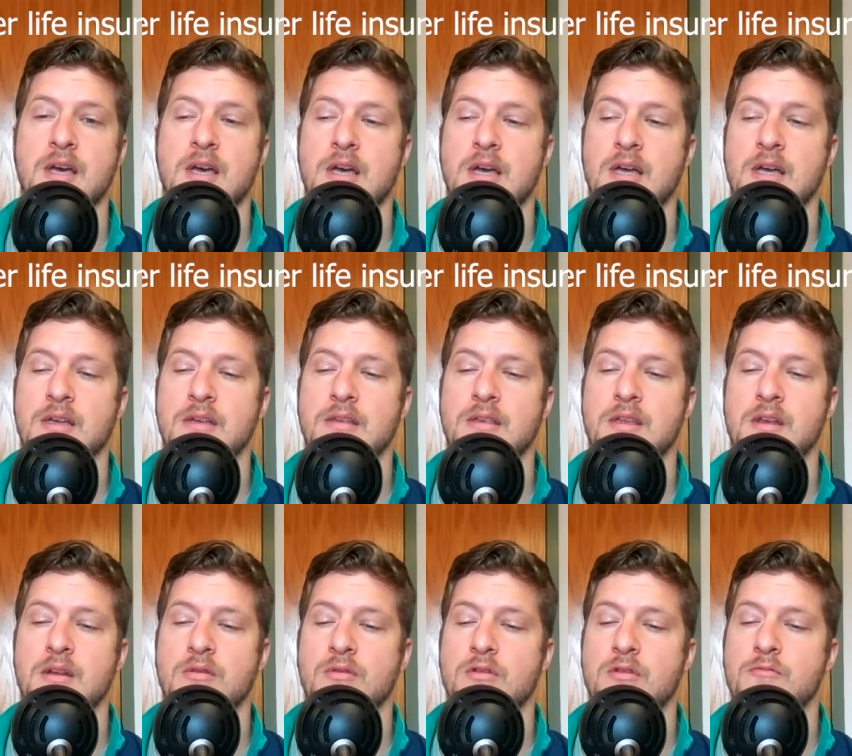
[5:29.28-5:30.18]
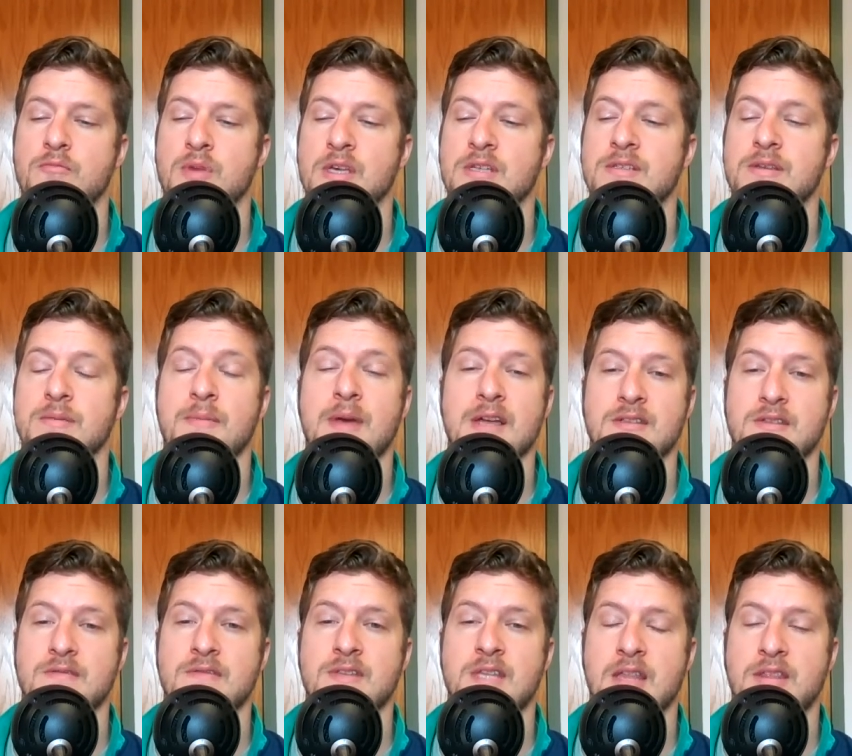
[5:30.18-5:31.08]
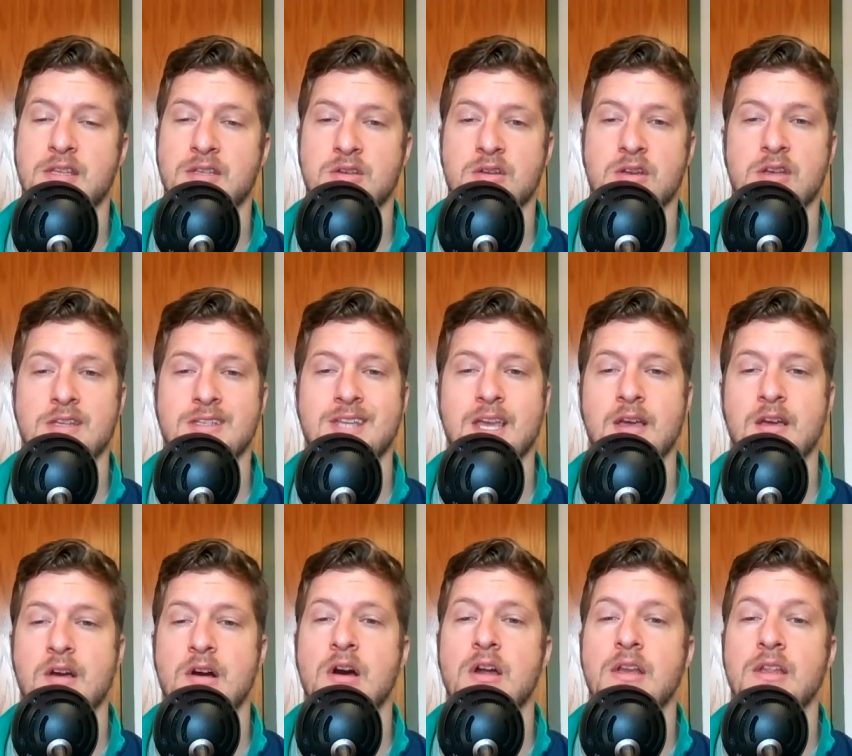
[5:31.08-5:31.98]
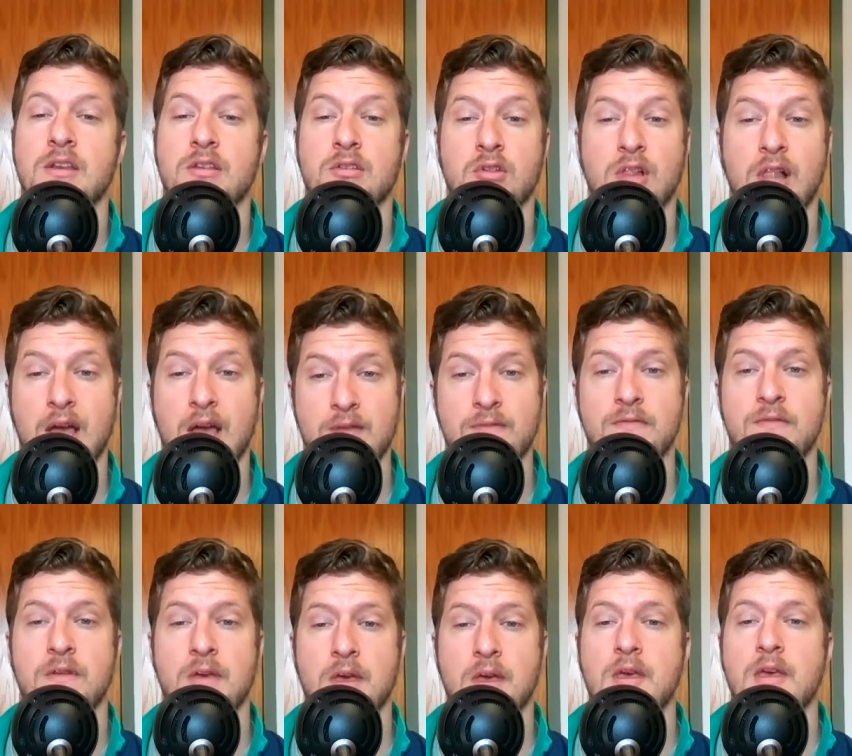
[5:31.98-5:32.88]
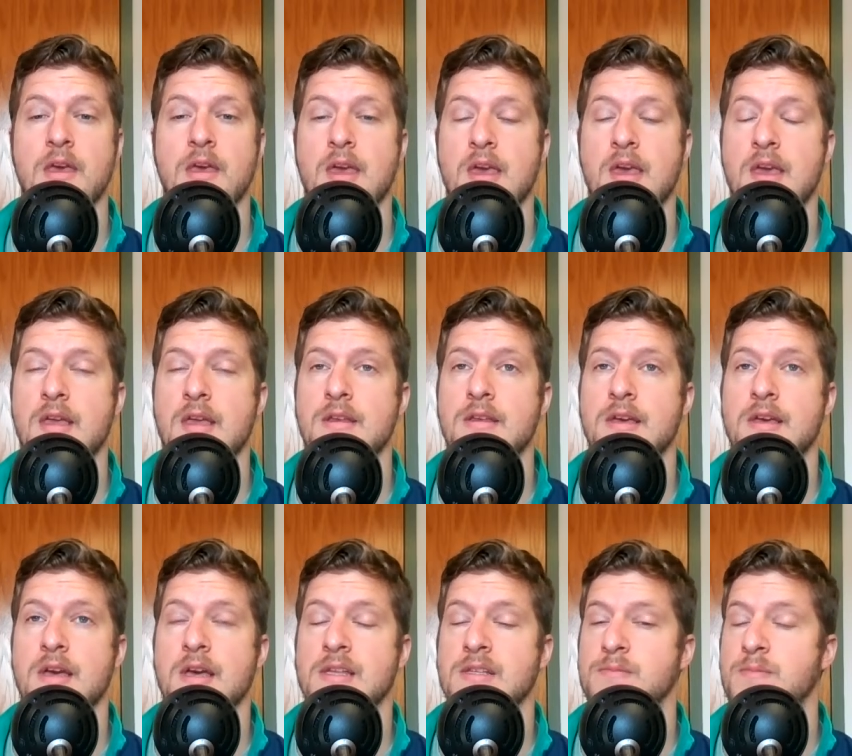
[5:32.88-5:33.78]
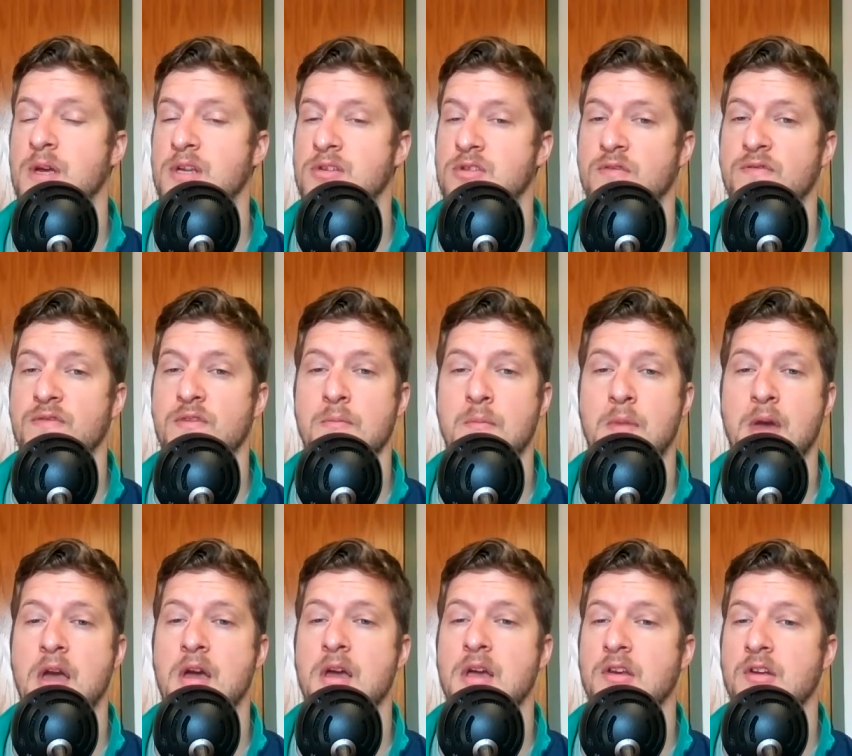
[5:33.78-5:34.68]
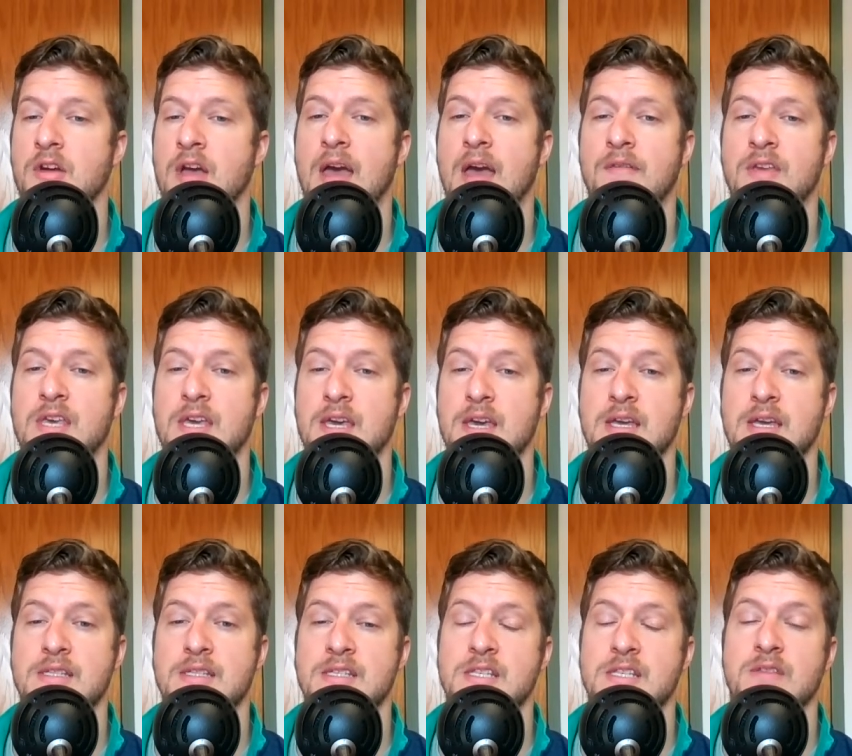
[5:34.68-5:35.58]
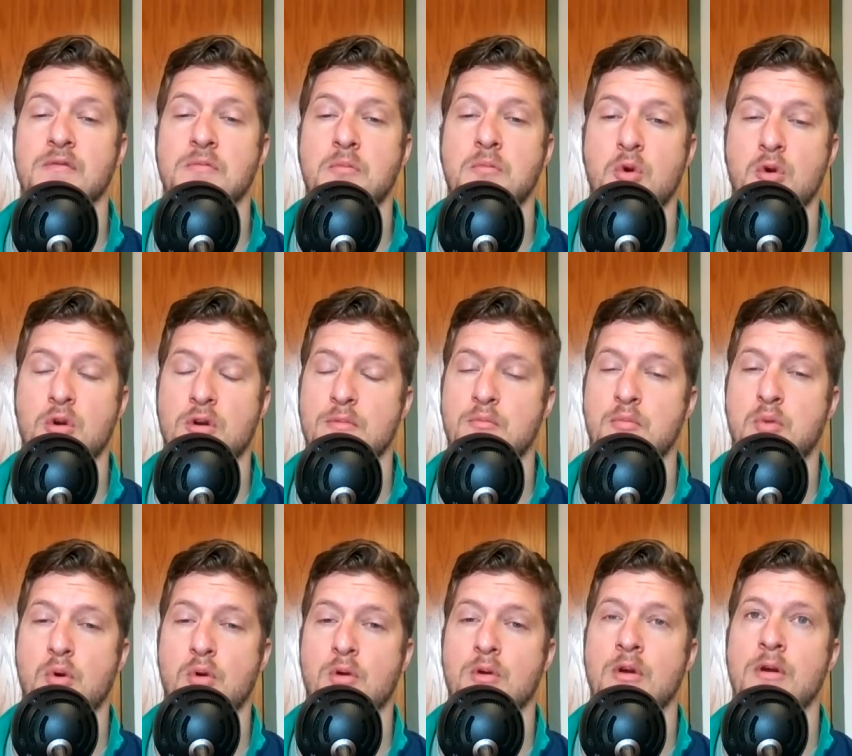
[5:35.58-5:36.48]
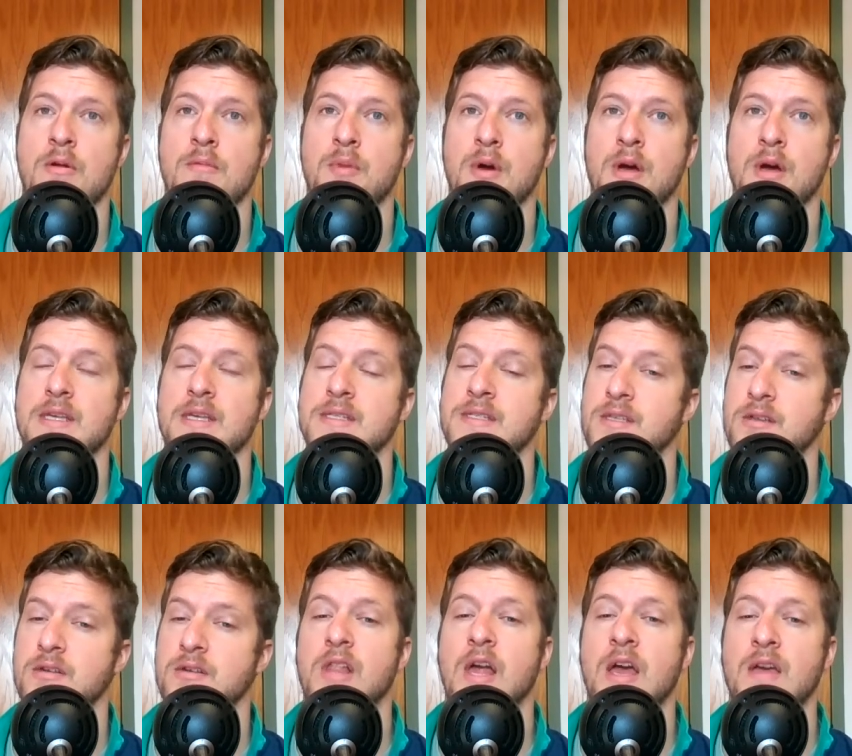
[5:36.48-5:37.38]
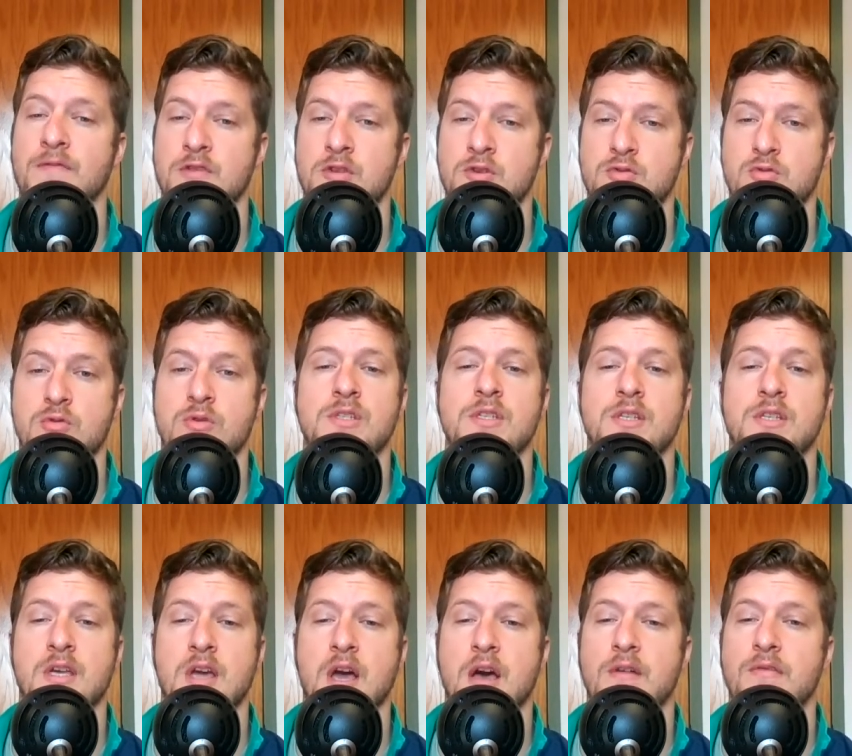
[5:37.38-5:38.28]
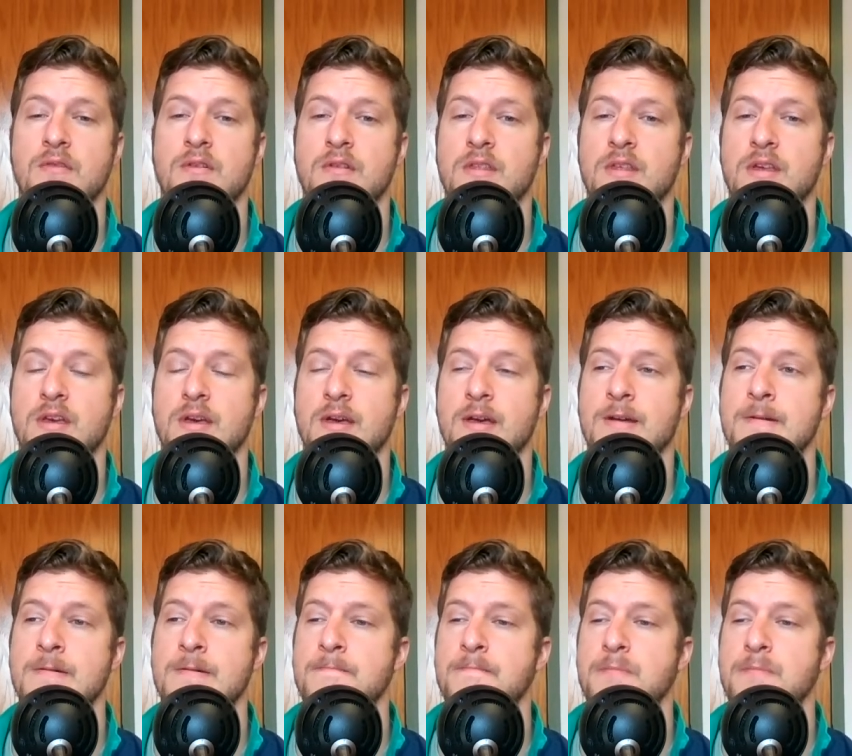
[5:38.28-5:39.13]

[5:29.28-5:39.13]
amounts of debt that you're going to take on in your life. And especially if you're married or have kids, it's even more important. But consider life insurance to cover the